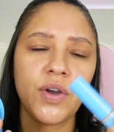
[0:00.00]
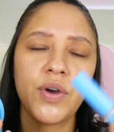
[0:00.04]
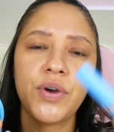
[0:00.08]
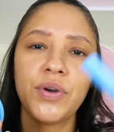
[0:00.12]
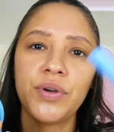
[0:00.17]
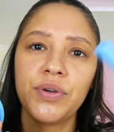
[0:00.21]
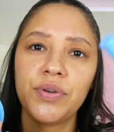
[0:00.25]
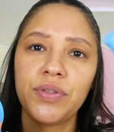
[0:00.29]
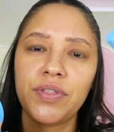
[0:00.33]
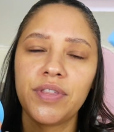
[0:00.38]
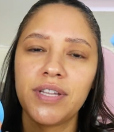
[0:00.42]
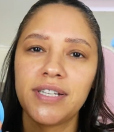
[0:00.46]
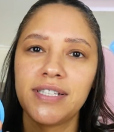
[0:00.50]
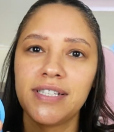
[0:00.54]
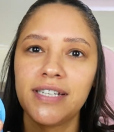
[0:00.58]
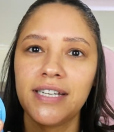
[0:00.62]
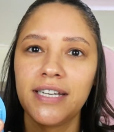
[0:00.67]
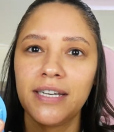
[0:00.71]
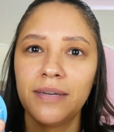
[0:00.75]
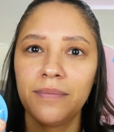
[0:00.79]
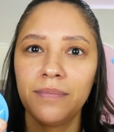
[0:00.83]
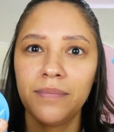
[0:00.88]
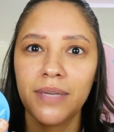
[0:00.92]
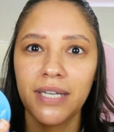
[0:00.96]

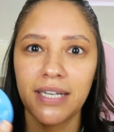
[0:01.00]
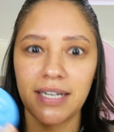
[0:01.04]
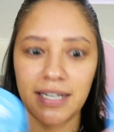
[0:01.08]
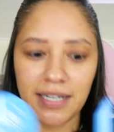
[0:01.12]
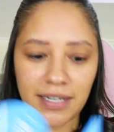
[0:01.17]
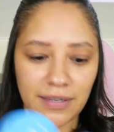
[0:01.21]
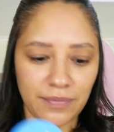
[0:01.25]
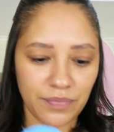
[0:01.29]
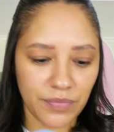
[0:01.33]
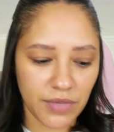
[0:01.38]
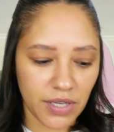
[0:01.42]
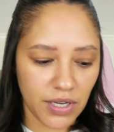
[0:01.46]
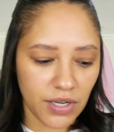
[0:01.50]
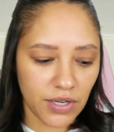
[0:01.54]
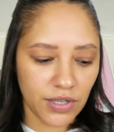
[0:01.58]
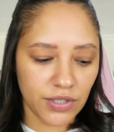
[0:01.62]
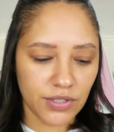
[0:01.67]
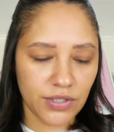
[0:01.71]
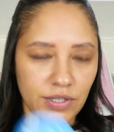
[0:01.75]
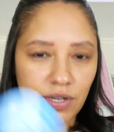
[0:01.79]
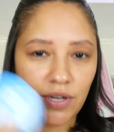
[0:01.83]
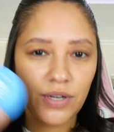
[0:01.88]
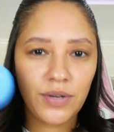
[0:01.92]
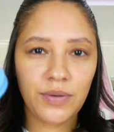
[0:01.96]
030 medium.
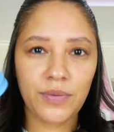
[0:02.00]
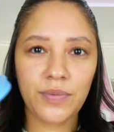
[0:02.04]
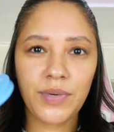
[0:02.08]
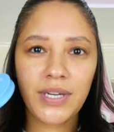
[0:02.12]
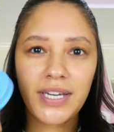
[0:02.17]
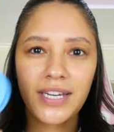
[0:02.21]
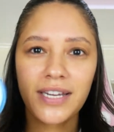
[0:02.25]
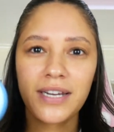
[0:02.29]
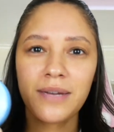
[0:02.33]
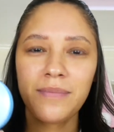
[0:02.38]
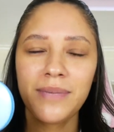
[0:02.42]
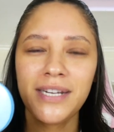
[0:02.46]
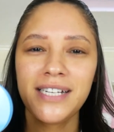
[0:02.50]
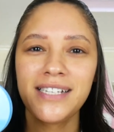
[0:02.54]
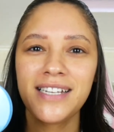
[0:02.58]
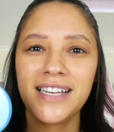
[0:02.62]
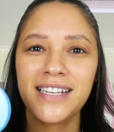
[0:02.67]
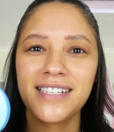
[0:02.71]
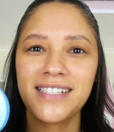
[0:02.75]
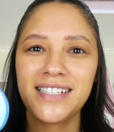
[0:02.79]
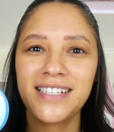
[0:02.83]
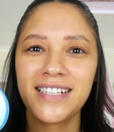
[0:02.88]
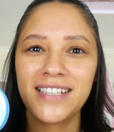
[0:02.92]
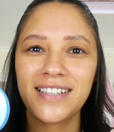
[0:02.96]
So we're going to be
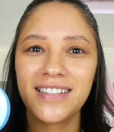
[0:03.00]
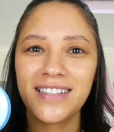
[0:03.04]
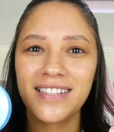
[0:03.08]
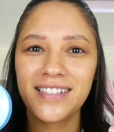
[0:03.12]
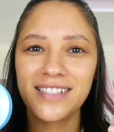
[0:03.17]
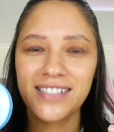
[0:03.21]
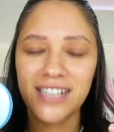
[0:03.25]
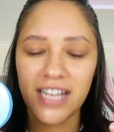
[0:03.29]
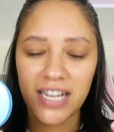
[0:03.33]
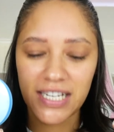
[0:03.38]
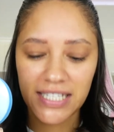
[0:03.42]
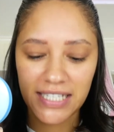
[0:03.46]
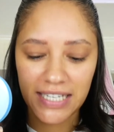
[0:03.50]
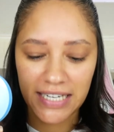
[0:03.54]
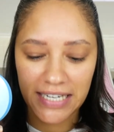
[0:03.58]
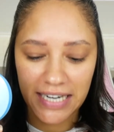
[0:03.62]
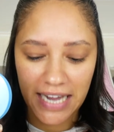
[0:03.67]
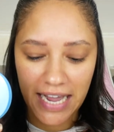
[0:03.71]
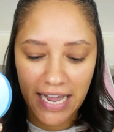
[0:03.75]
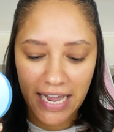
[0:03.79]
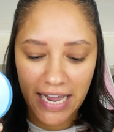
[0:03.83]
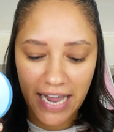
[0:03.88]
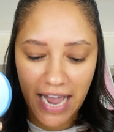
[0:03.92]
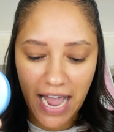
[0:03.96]
testing this out
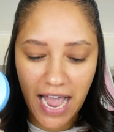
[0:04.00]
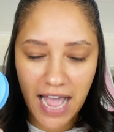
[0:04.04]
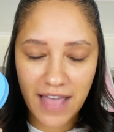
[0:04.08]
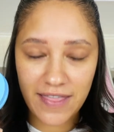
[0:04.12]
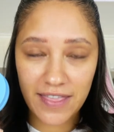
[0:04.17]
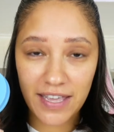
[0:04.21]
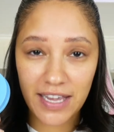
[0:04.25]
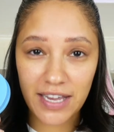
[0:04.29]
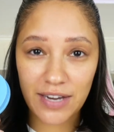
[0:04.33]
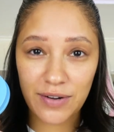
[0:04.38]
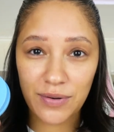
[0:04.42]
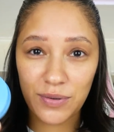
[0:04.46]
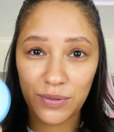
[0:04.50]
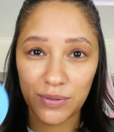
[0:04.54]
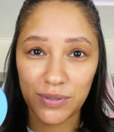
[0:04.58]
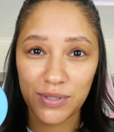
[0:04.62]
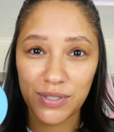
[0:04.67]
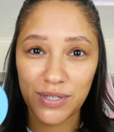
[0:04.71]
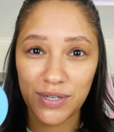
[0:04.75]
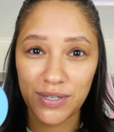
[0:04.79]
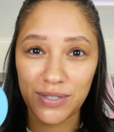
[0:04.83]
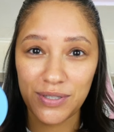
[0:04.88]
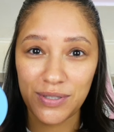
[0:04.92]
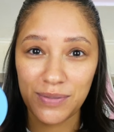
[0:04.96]
today and then
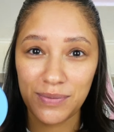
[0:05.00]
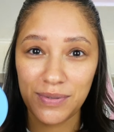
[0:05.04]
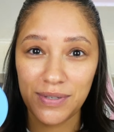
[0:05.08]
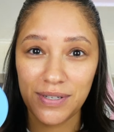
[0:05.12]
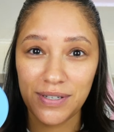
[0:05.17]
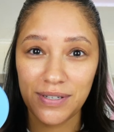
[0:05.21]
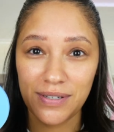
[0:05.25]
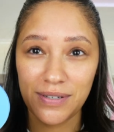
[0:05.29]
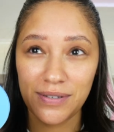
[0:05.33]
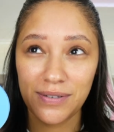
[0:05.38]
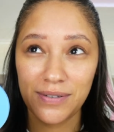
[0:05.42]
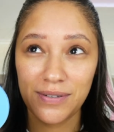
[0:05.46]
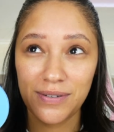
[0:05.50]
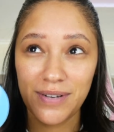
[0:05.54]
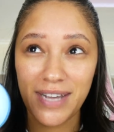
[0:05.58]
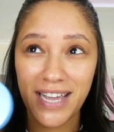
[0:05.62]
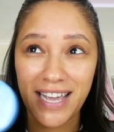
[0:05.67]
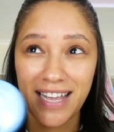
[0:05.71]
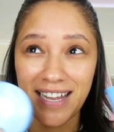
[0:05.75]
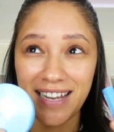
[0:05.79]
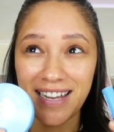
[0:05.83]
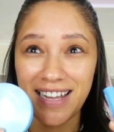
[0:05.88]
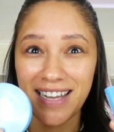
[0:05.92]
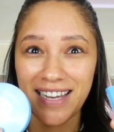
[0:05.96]
also do
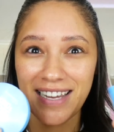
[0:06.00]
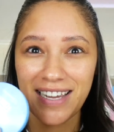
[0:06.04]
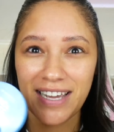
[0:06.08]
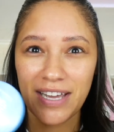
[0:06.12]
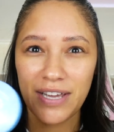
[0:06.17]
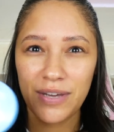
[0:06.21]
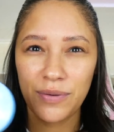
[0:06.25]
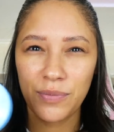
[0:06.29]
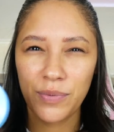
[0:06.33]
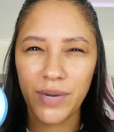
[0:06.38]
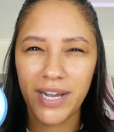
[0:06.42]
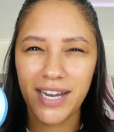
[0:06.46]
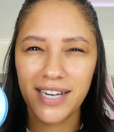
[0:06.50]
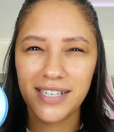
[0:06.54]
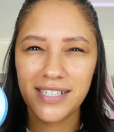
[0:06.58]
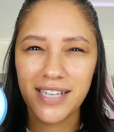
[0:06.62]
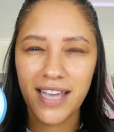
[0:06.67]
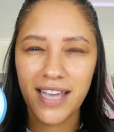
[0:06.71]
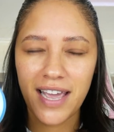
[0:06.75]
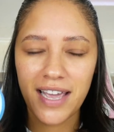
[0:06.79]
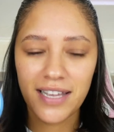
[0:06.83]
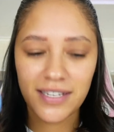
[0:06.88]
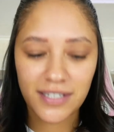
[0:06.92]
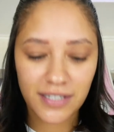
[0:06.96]
like a wear
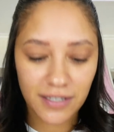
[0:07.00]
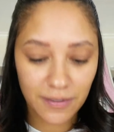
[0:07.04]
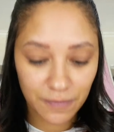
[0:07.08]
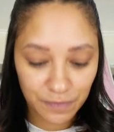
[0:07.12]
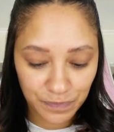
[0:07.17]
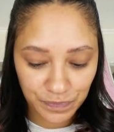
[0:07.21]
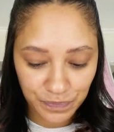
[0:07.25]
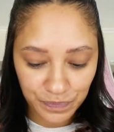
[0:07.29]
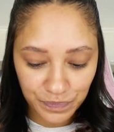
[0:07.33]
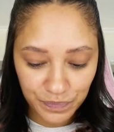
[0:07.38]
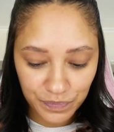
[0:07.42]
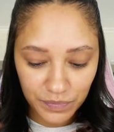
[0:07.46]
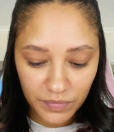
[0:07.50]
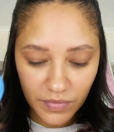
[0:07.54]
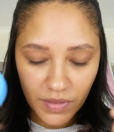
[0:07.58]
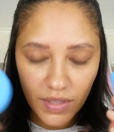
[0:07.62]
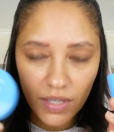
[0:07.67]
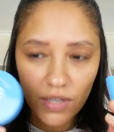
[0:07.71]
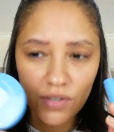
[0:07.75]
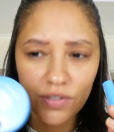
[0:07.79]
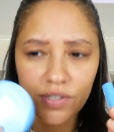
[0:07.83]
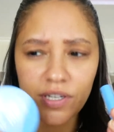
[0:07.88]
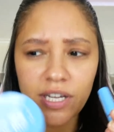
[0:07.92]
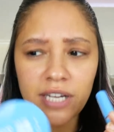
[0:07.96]
test.
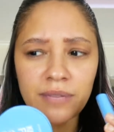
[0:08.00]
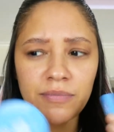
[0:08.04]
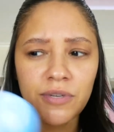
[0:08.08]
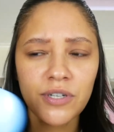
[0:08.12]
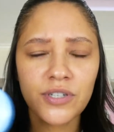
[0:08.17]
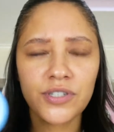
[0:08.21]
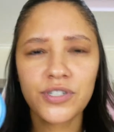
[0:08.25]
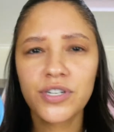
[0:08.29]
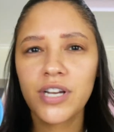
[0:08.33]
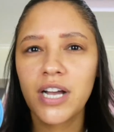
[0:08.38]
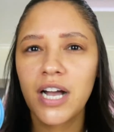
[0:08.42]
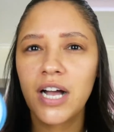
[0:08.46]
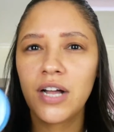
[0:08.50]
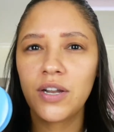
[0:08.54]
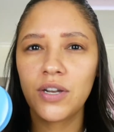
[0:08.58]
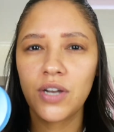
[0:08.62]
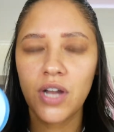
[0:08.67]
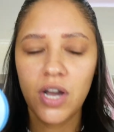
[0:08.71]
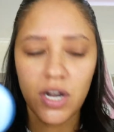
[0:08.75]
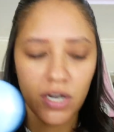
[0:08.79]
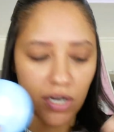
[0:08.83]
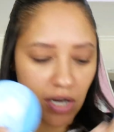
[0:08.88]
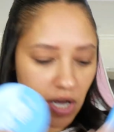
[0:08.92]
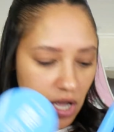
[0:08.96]
So I'm not sure how
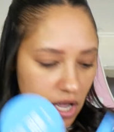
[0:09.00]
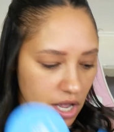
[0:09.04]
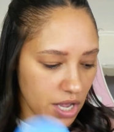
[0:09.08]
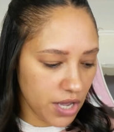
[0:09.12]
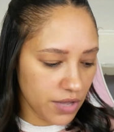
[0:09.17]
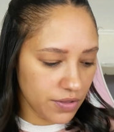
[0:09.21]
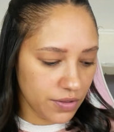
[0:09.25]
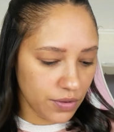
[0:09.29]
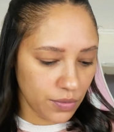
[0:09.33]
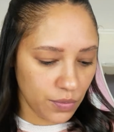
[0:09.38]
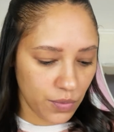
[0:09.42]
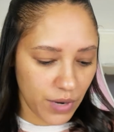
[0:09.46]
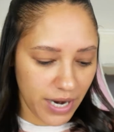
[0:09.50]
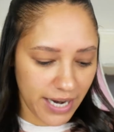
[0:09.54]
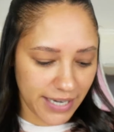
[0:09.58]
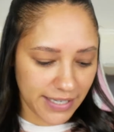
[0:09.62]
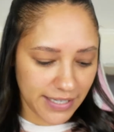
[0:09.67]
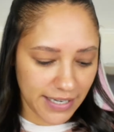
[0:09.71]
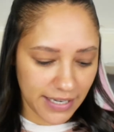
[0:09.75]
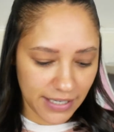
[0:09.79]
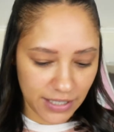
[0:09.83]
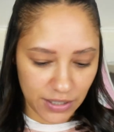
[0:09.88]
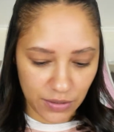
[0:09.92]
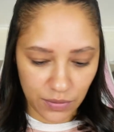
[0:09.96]
long the wear
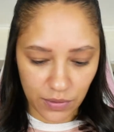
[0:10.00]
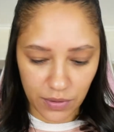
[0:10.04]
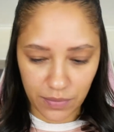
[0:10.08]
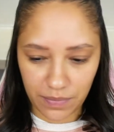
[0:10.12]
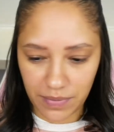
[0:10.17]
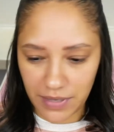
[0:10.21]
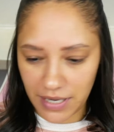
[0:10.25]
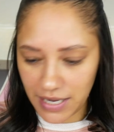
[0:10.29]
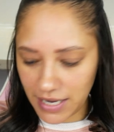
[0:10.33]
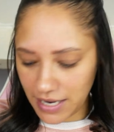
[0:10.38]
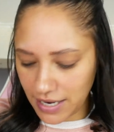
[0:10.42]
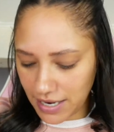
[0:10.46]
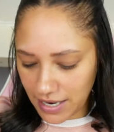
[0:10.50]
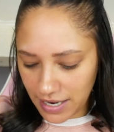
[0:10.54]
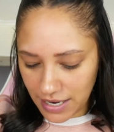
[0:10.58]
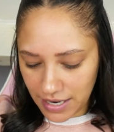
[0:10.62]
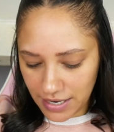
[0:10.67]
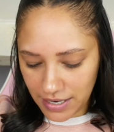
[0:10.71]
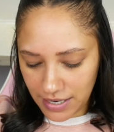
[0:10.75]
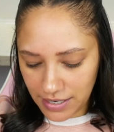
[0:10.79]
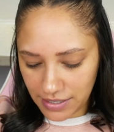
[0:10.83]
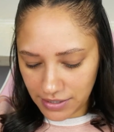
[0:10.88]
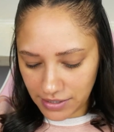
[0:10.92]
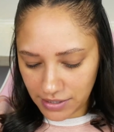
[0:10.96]
test will be.
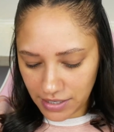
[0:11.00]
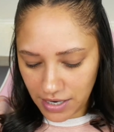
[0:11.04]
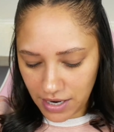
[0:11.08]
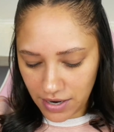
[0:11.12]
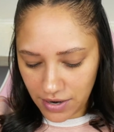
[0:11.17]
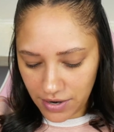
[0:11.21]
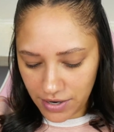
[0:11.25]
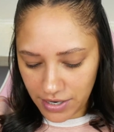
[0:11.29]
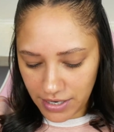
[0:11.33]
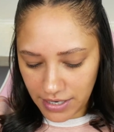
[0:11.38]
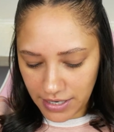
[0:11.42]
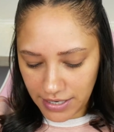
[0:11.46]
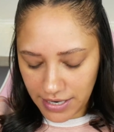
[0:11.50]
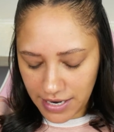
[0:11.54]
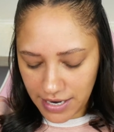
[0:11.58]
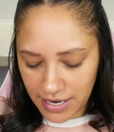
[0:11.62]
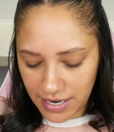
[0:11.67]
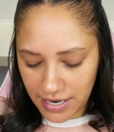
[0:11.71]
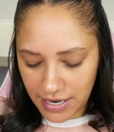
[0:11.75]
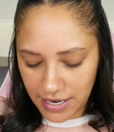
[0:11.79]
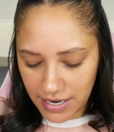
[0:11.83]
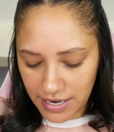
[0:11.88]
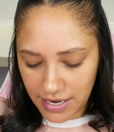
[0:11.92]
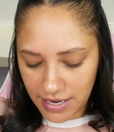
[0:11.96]
It is
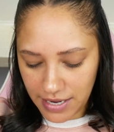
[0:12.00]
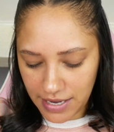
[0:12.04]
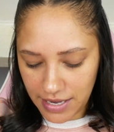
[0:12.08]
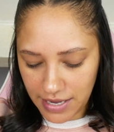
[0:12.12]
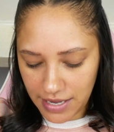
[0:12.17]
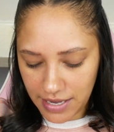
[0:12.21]
currently